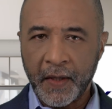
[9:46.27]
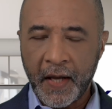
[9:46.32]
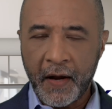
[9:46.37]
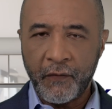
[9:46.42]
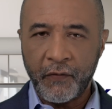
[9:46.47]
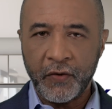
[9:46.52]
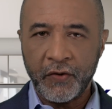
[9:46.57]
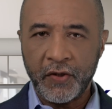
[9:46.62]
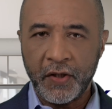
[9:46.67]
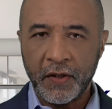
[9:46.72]

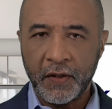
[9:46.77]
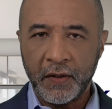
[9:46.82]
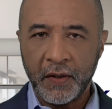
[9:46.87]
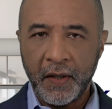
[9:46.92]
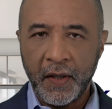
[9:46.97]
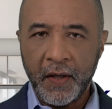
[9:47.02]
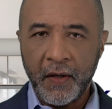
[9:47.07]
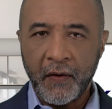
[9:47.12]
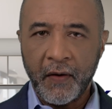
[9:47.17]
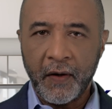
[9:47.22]

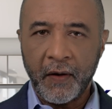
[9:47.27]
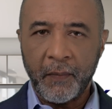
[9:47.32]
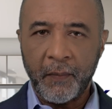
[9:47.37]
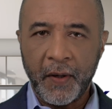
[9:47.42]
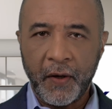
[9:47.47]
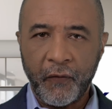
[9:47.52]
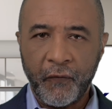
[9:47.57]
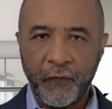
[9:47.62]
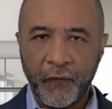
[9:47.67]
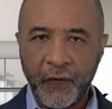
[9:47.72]
averaging
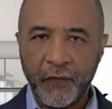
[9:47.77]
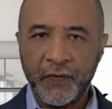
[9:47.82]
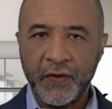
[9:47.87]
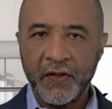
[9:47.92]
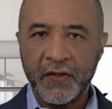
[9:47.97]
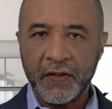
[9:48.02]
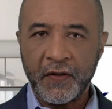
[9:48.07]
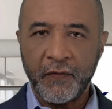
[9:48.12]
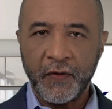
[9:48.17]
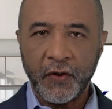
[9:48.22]
about
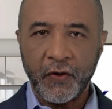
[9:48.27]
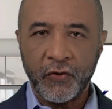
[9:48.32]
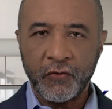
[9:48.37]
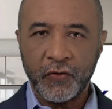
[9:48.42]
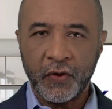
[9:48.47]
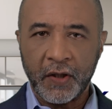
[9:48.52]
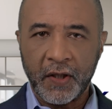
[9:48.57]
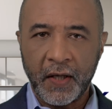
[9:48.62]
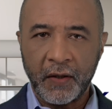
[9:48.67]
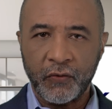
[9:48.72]

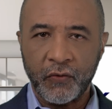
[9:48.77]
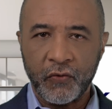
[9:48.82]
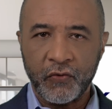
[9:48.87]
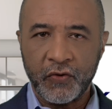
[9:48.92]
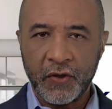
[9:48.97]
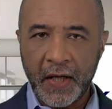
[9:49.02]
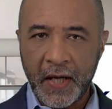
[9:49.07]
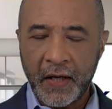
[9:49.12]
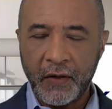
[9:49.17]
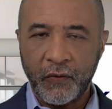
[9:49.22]
5,700
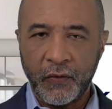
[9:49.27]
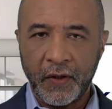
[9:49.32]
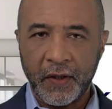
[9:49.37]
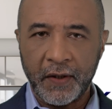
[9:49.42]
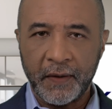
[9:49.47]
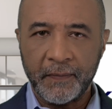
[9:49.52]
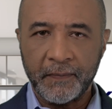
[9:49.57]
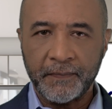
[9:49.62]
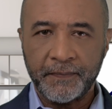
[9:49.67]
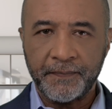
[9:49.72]
condos
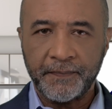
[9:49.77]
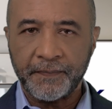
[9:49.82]
annually.